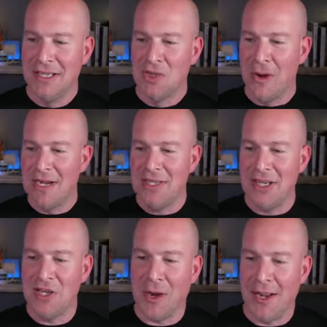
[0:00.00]

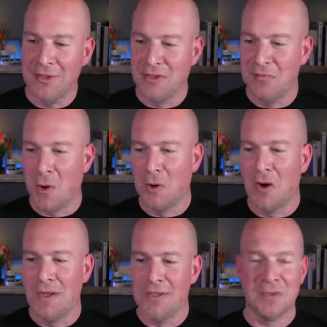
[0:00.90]
drenching crowds of
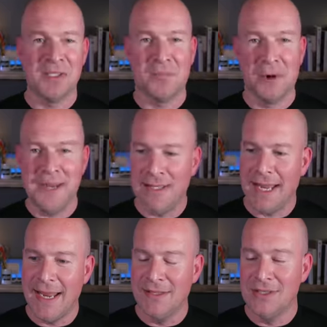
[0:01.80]
morons with spray
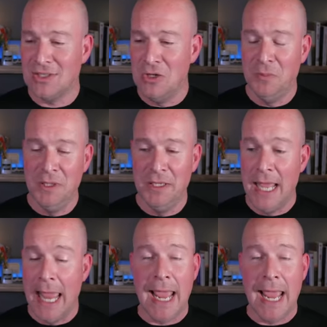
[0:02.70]
tan, stupid,